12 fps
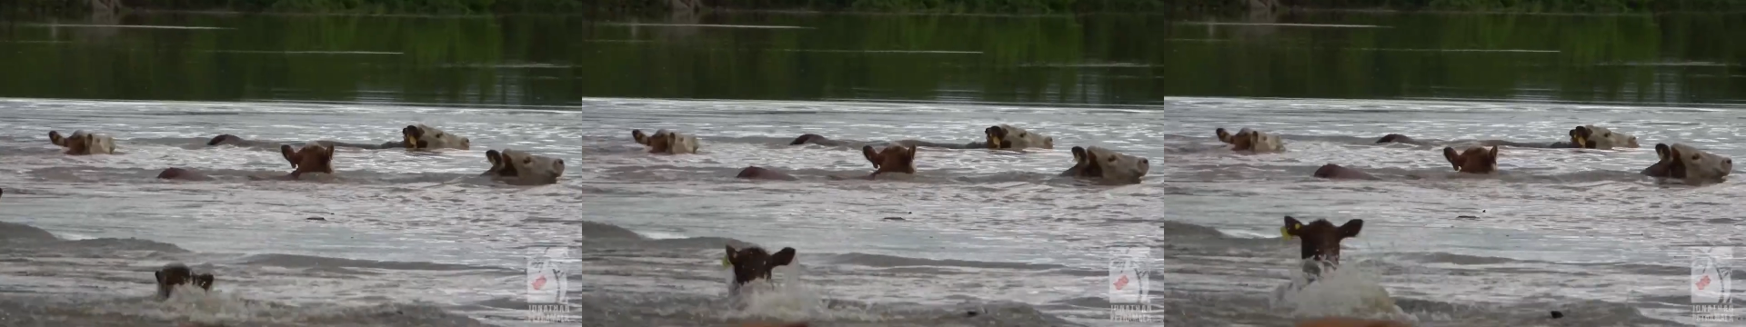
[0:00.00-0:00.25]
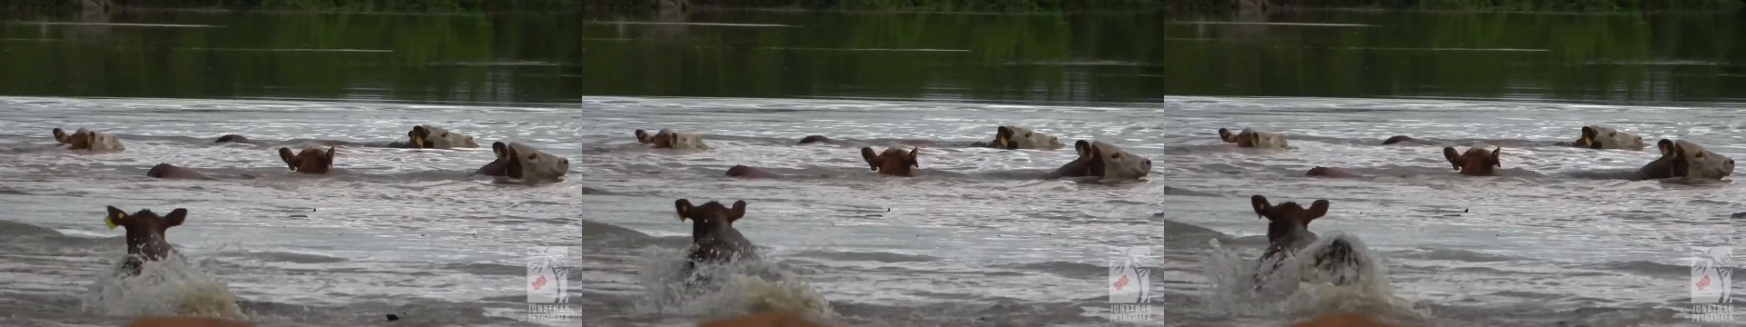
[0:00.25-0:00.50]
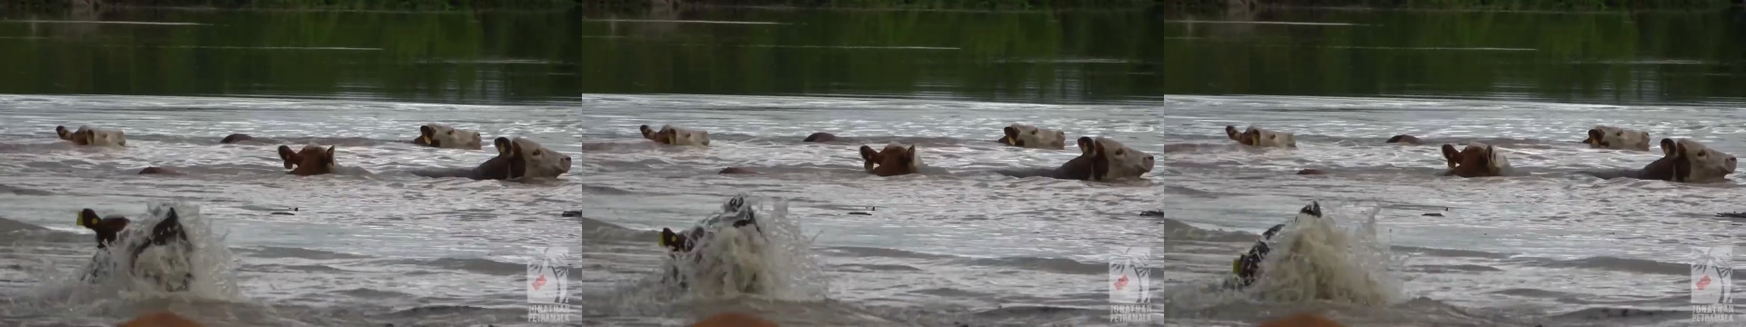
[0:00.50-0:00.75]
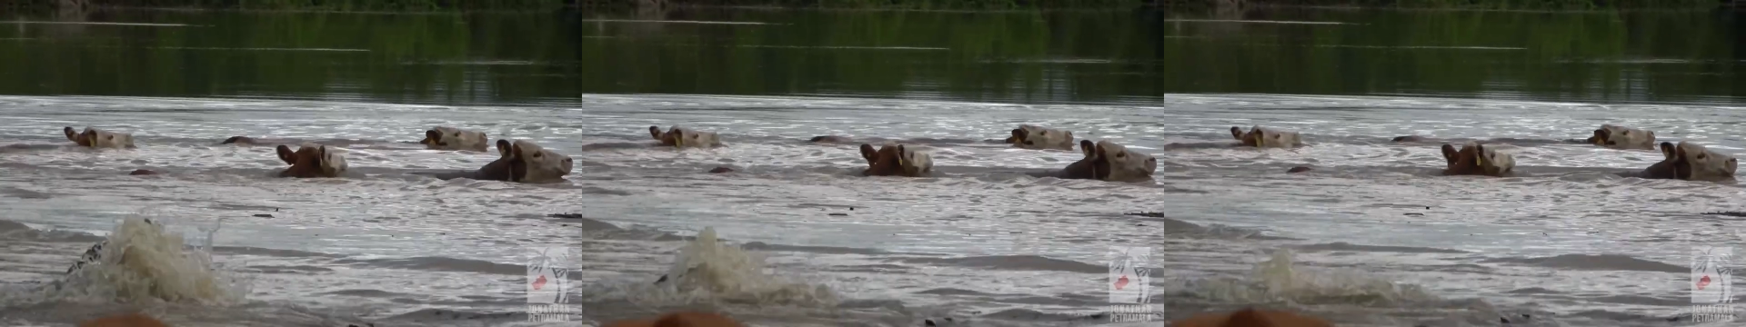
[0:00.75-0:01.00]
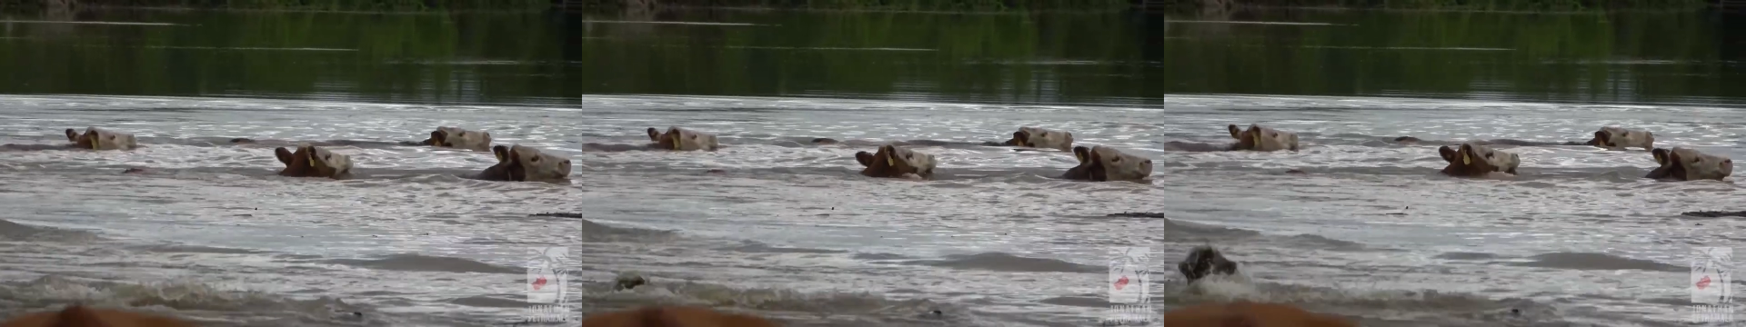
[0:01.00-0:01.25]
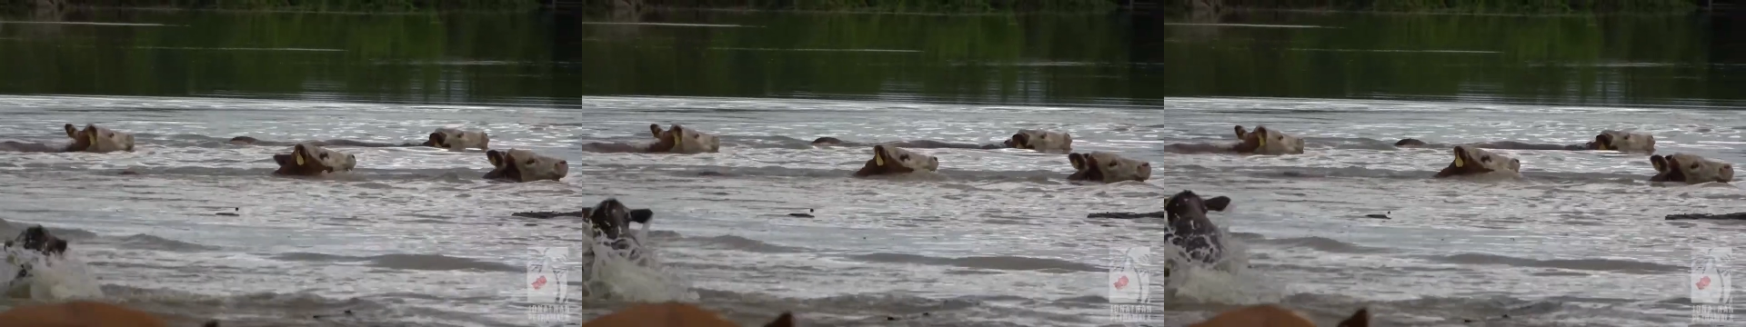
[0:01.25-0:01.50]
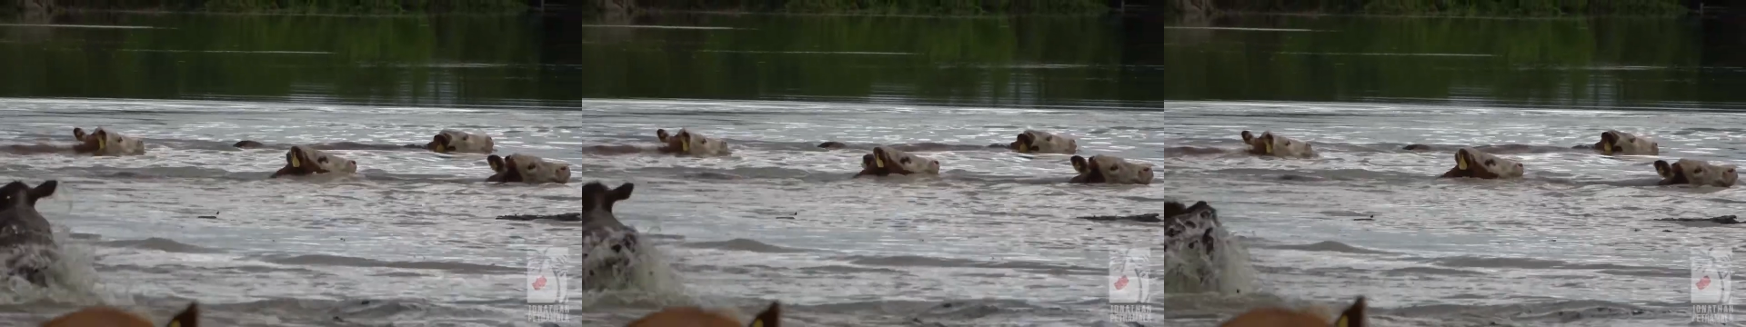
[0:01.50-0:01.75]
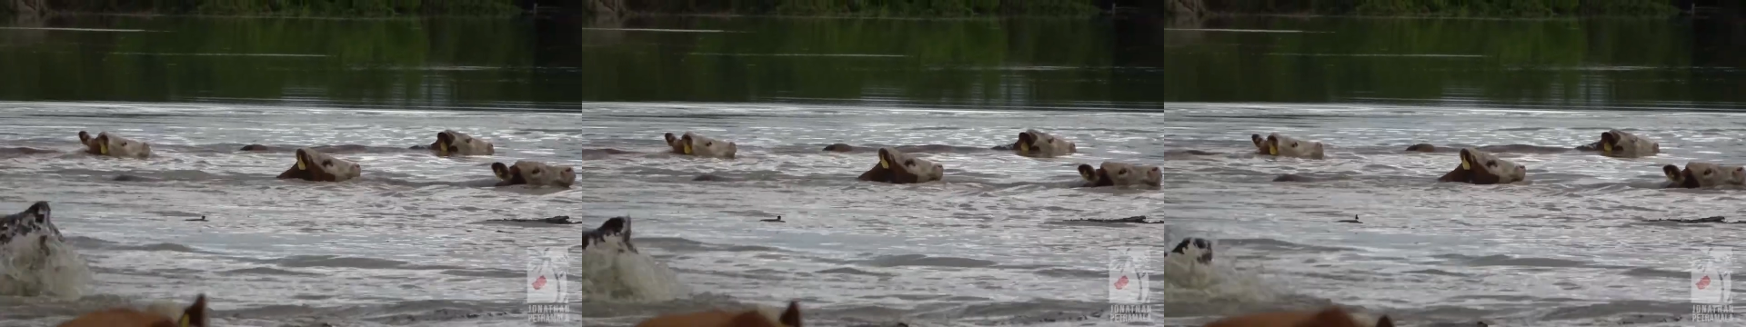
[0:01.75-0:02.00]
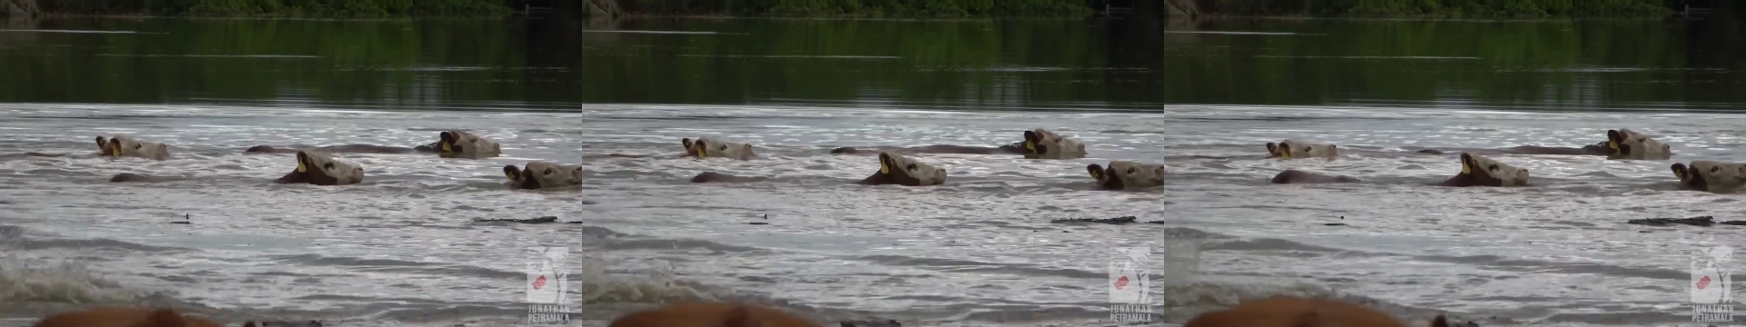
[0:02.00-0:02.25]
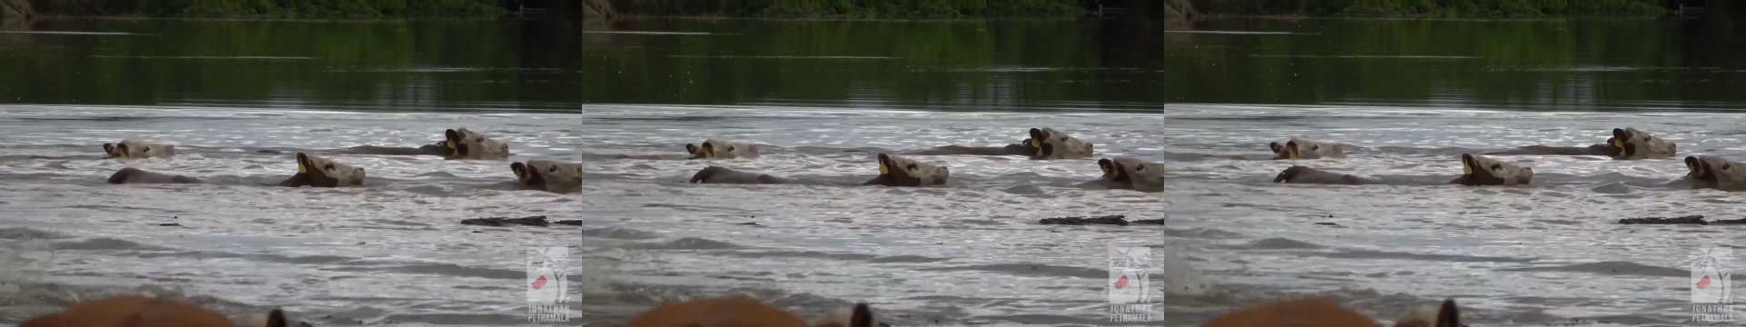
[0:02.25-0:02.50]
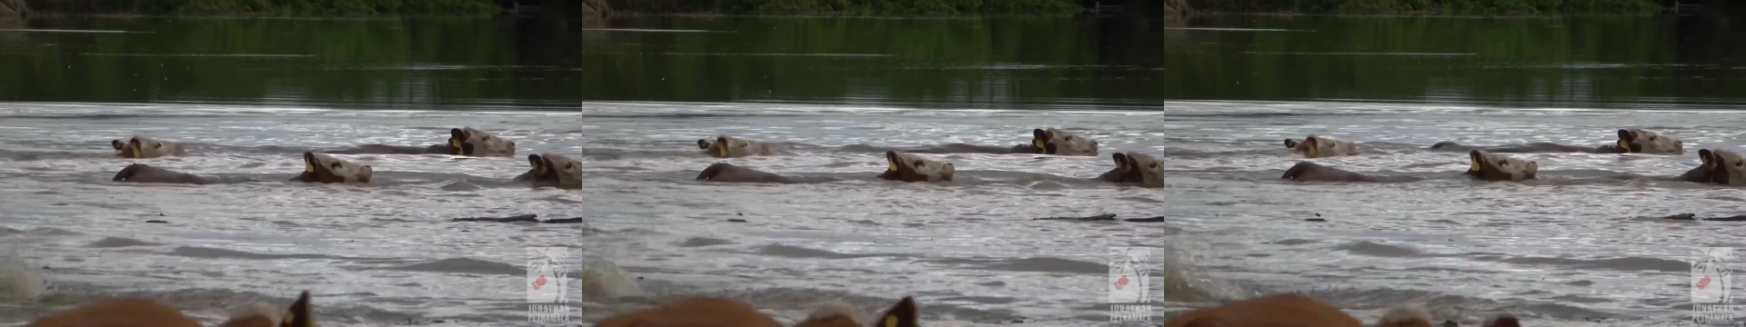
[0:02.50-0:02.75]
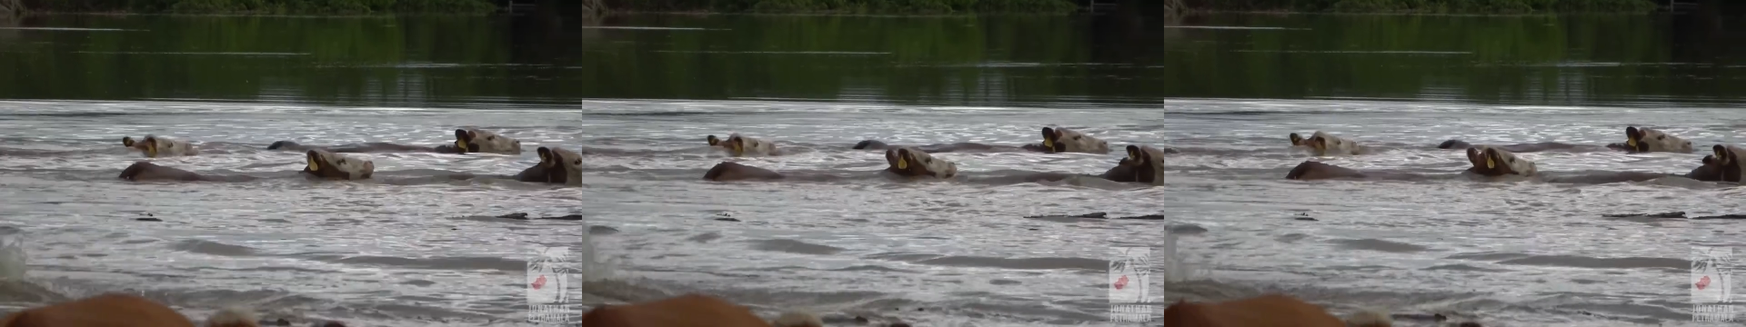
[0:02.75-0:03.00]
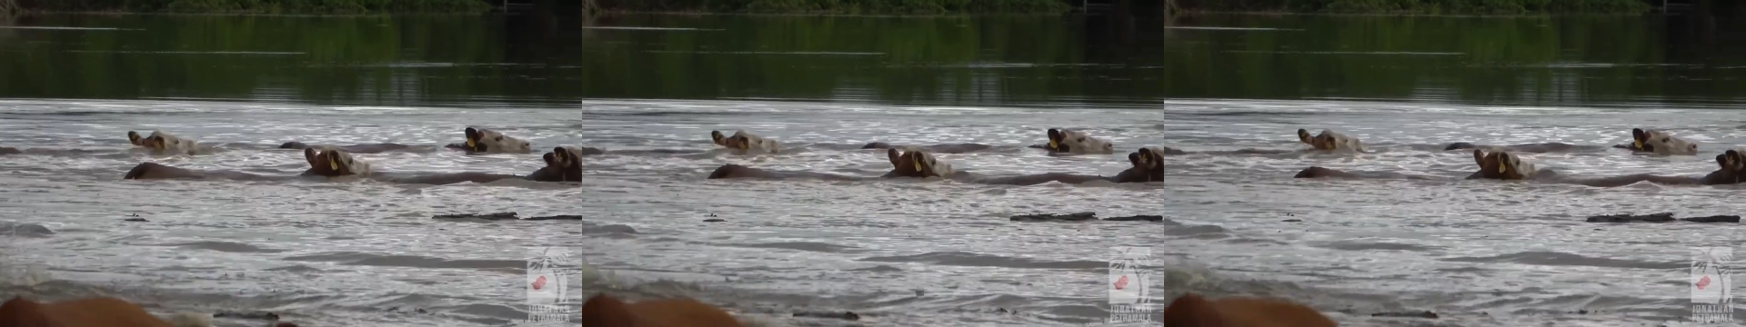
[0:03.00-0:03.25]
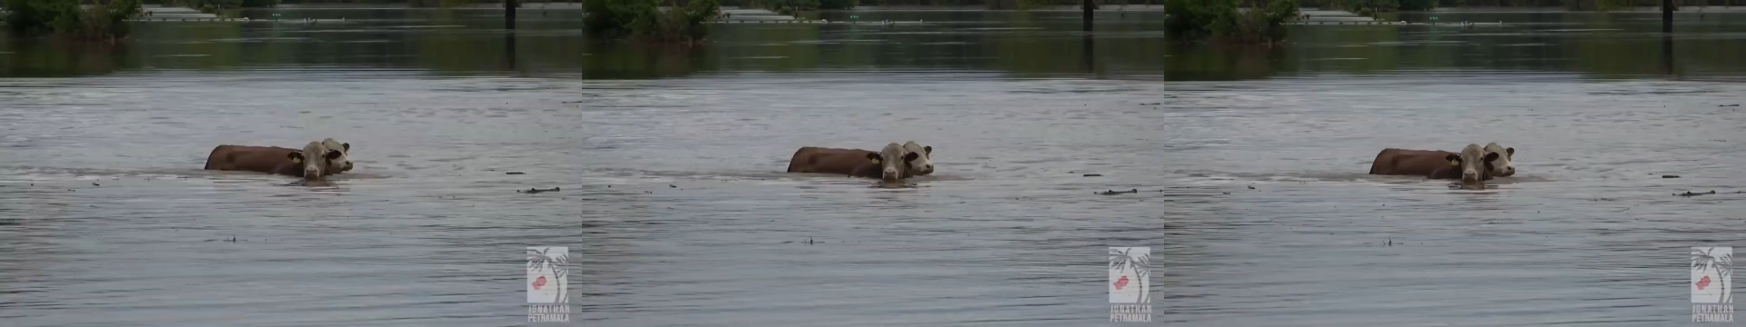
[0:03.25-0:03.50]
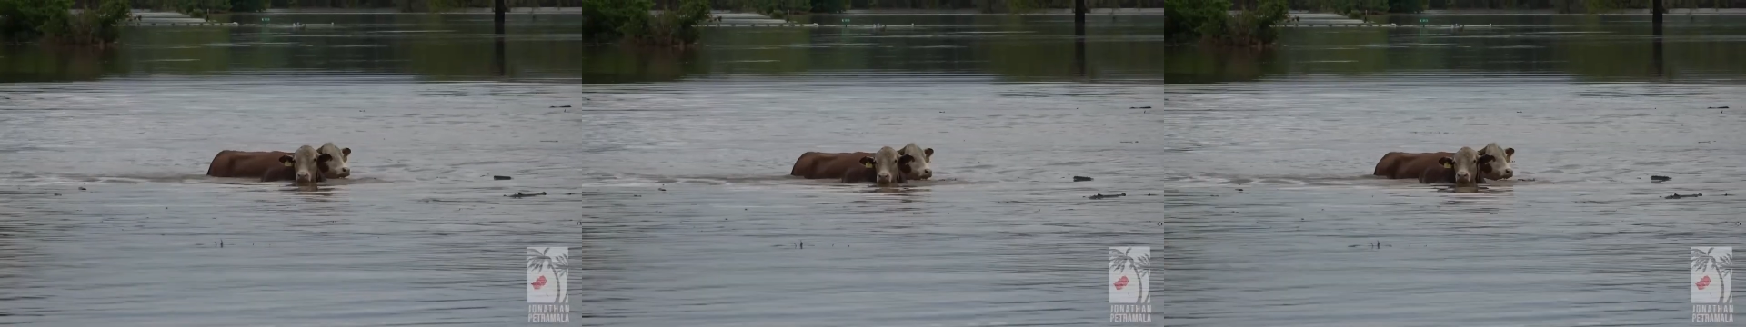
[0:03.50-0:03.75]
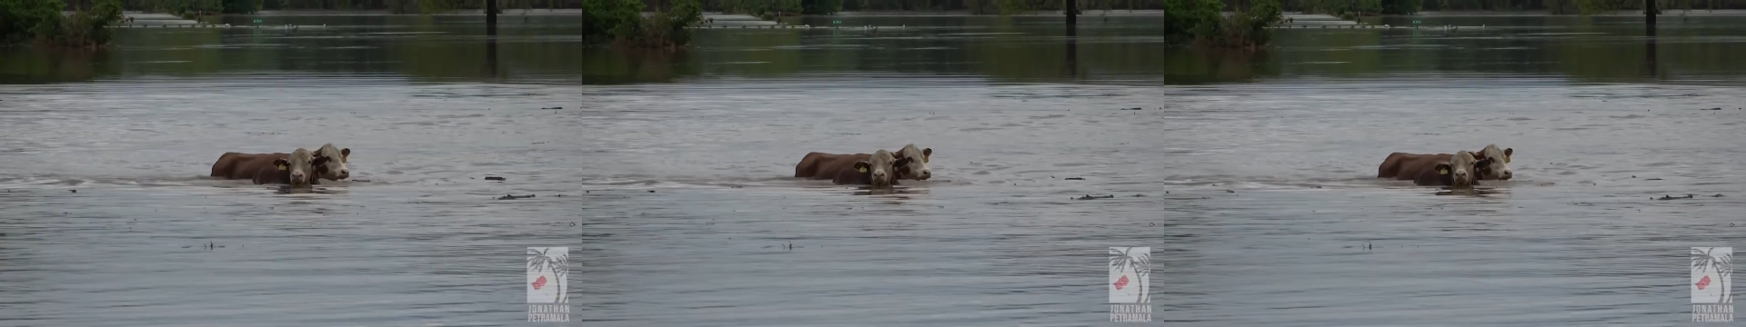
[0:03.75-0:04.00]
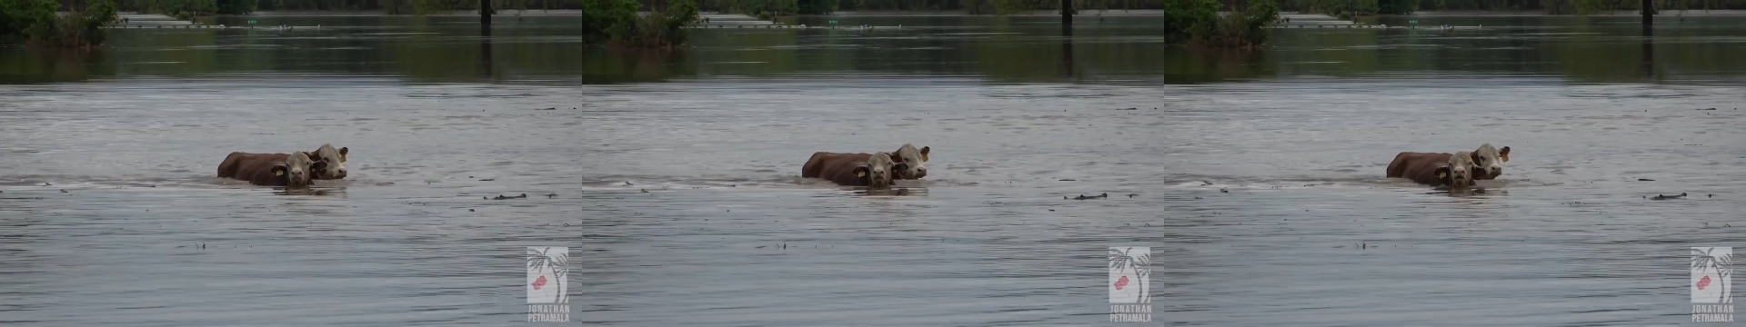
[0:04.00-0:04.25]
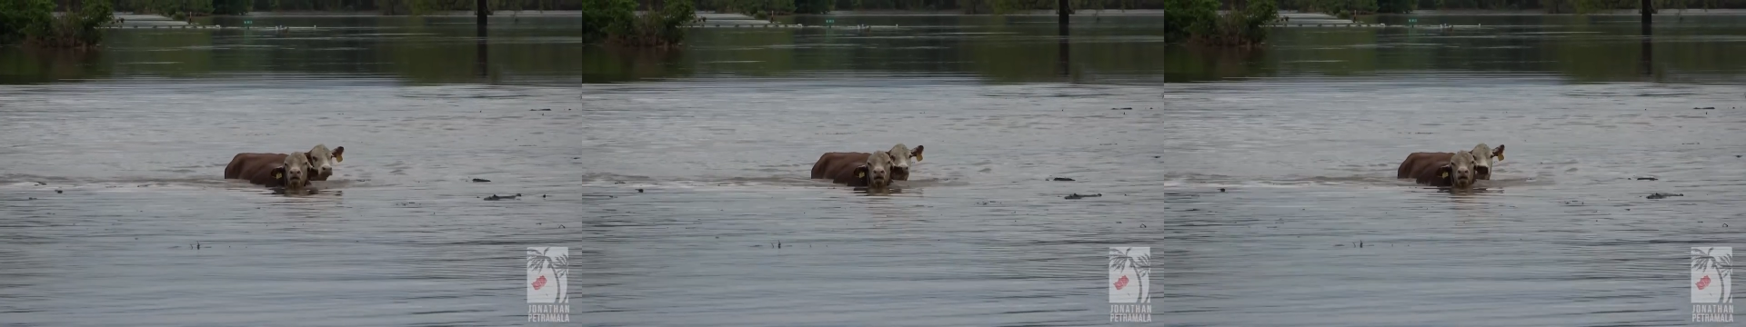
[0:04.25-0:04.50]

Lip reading: Nobody's mouth can be seen.